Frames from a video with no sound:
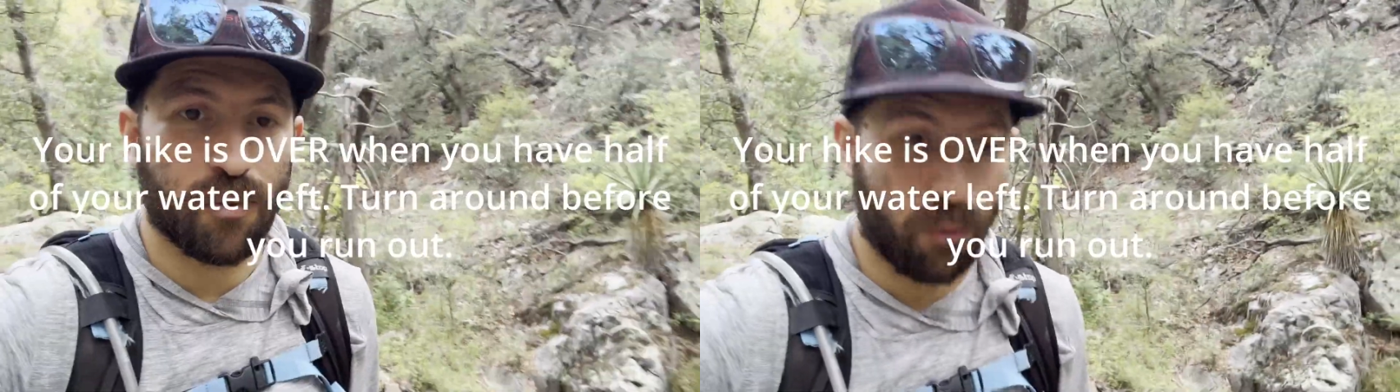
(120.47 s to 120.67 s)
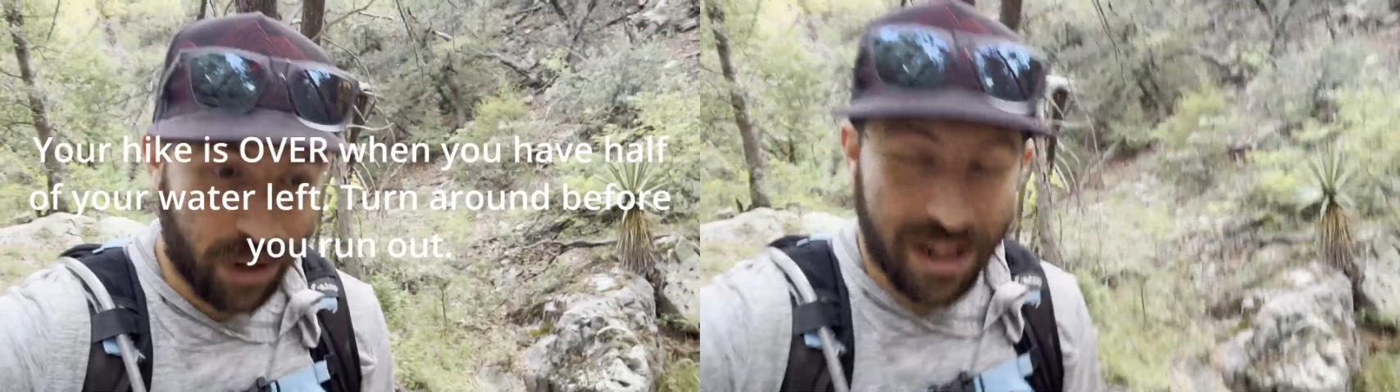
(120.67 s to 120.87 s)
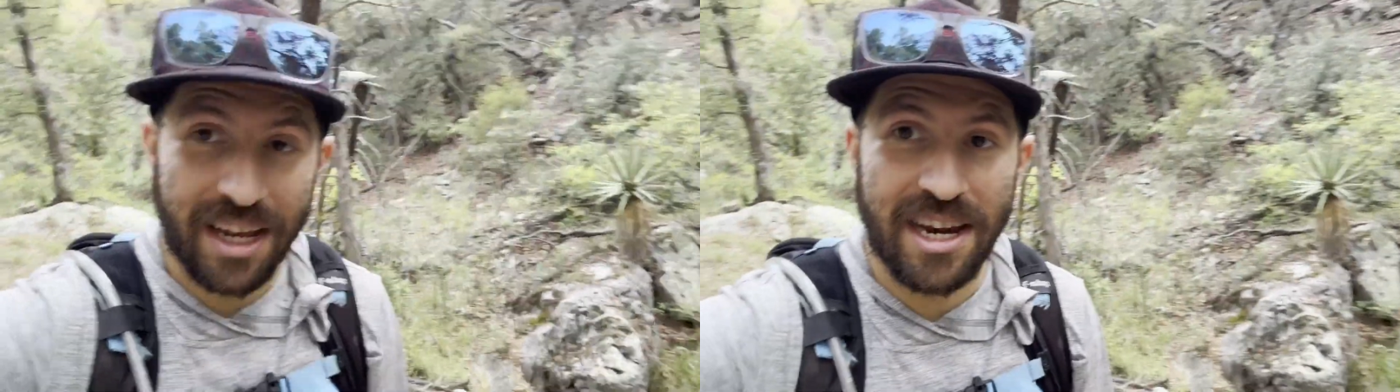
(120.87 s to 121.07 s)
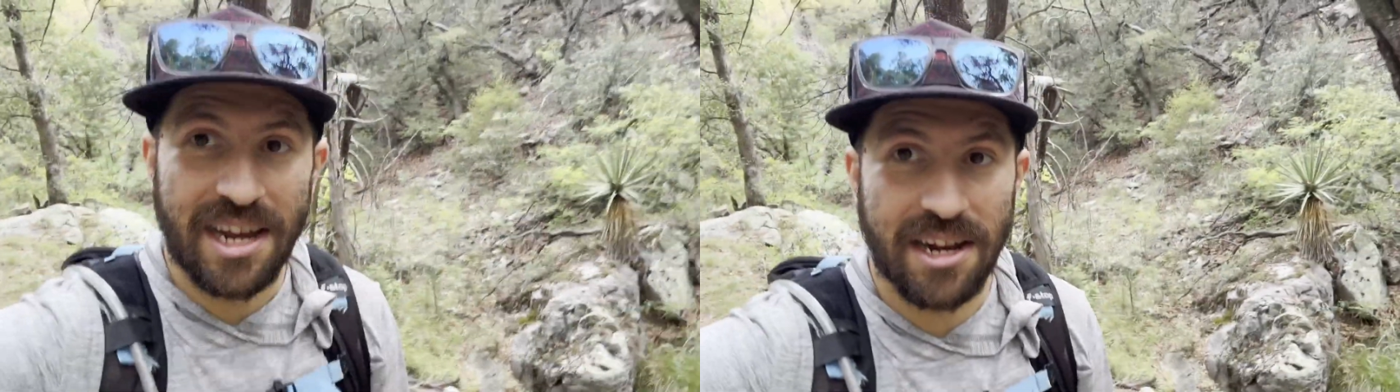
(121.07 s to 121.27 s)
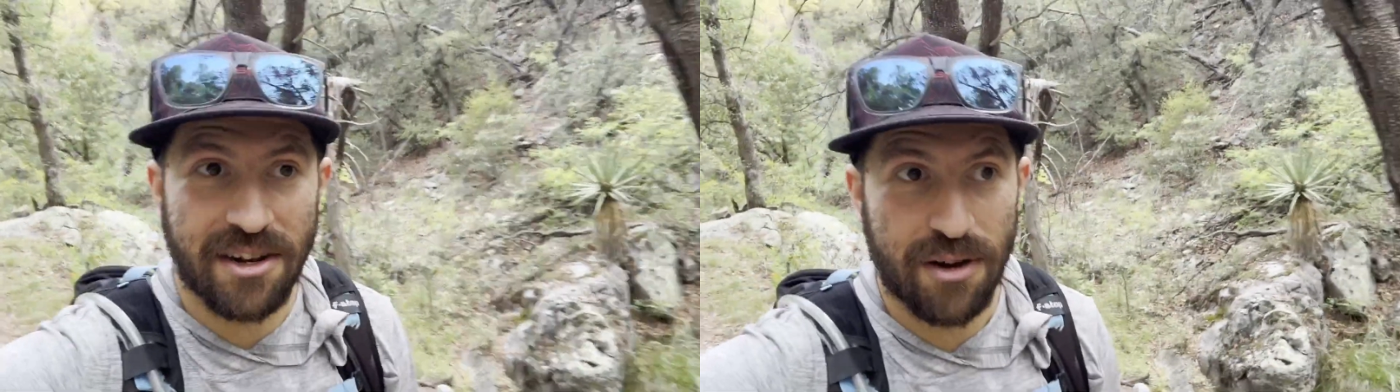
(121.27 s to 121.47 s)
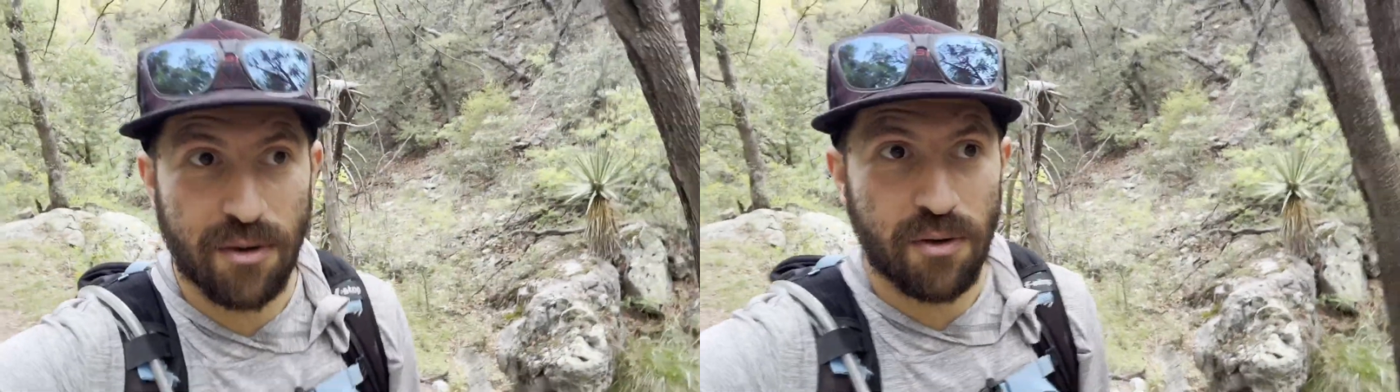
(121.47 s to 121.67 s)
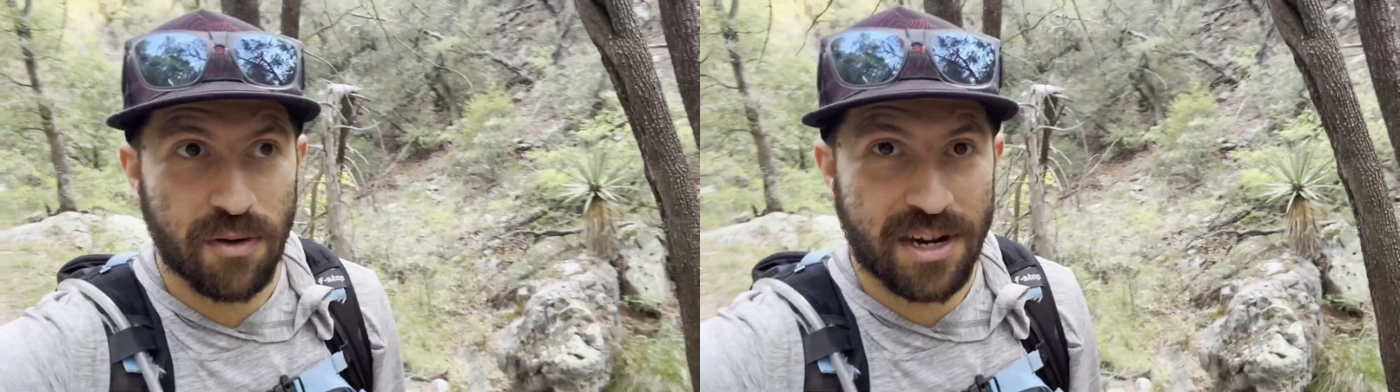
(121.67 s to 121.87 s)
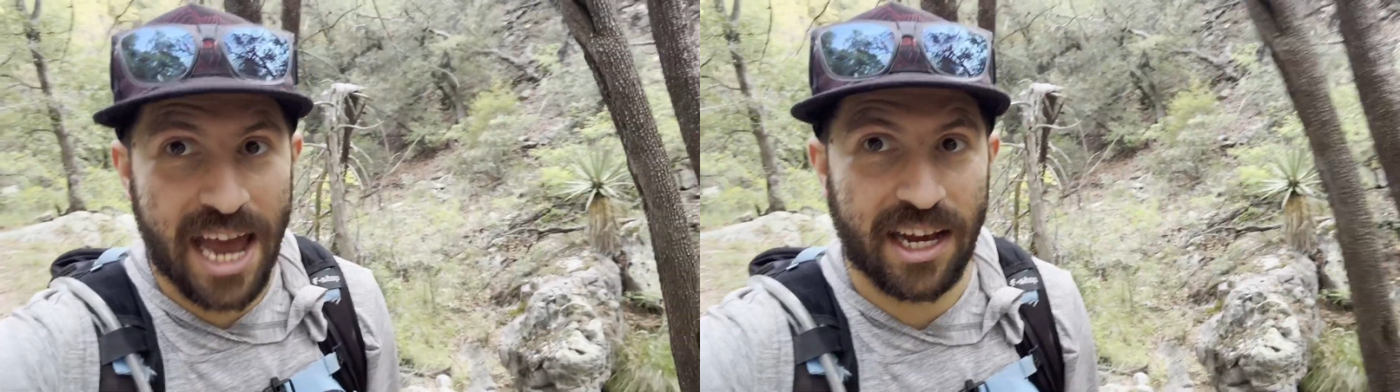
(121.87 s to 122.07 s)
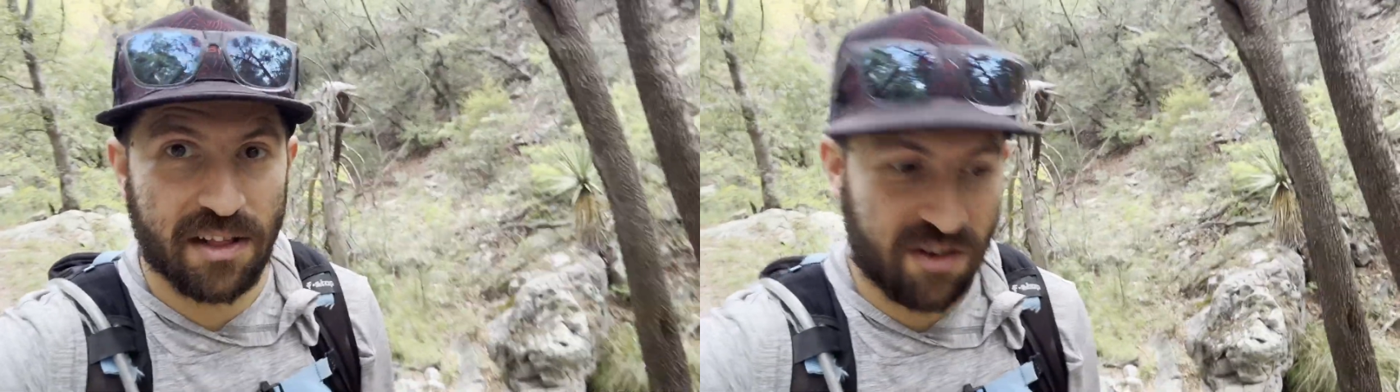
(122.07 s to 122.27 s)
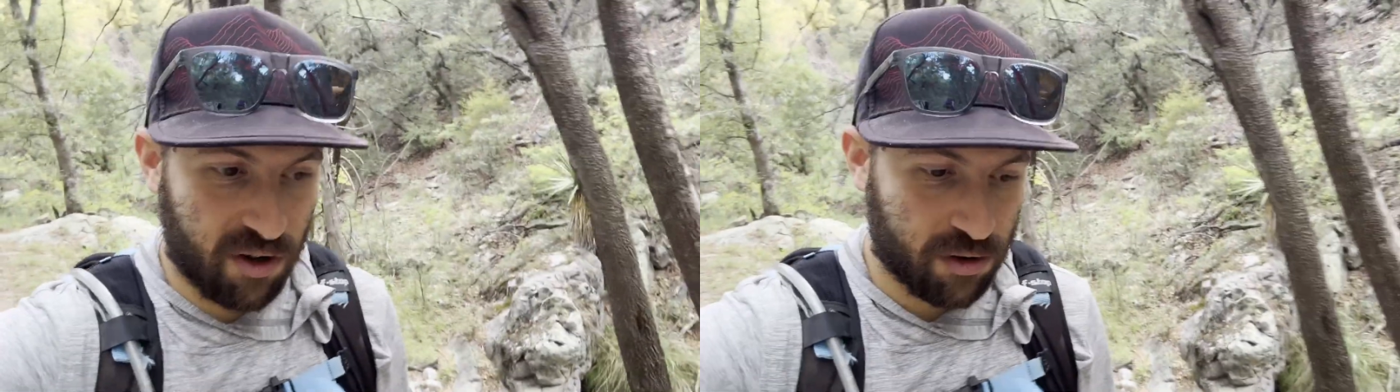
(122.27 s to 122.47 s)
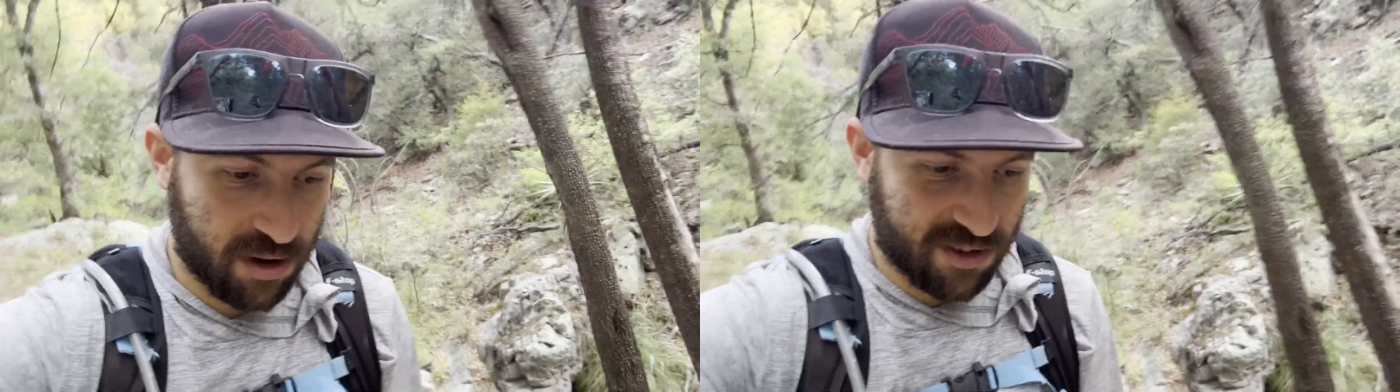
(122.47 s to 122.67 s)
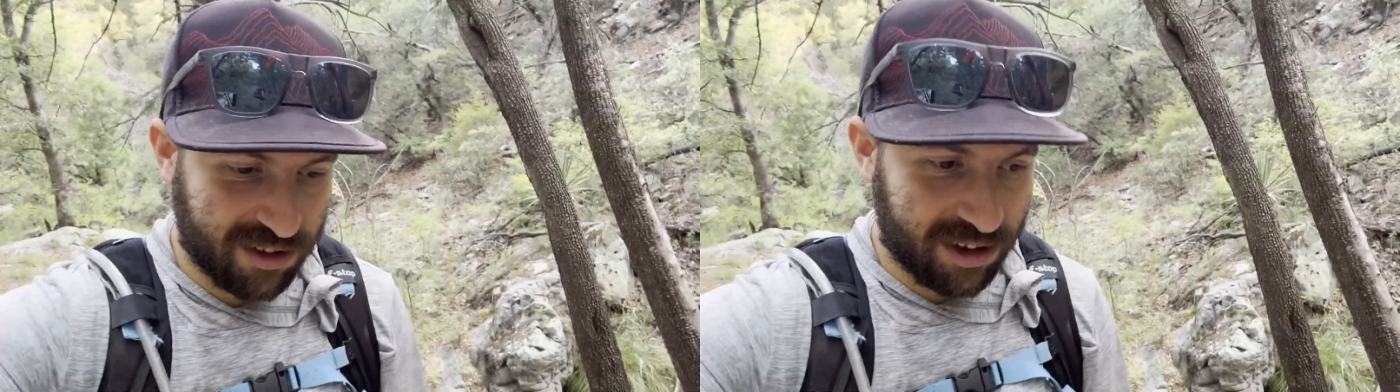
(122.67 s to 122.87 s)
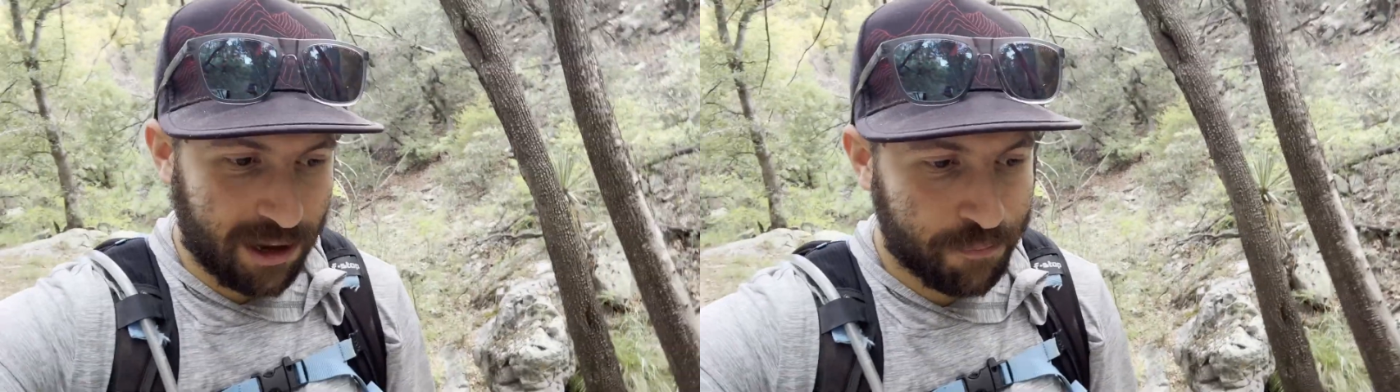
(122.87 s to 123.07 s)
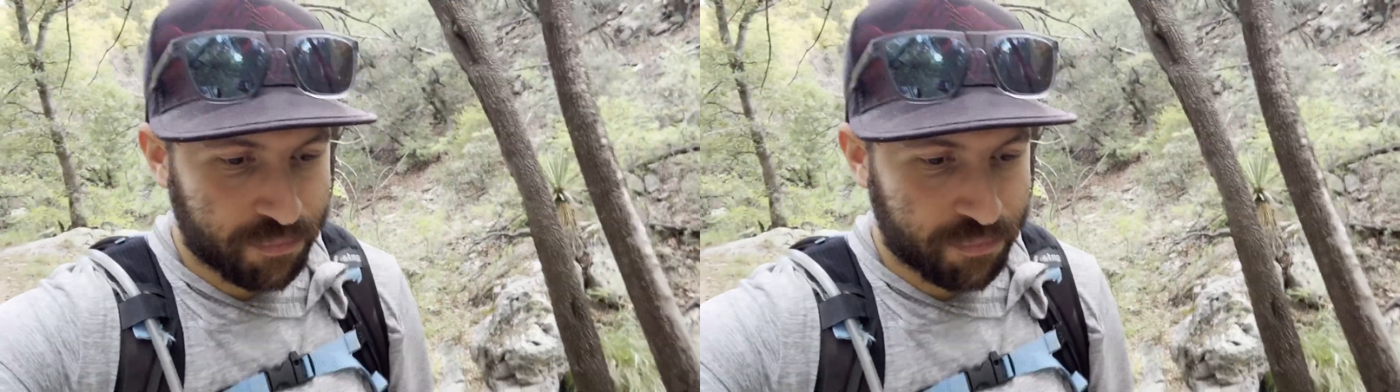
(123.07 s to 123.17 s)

really need to take it seriously.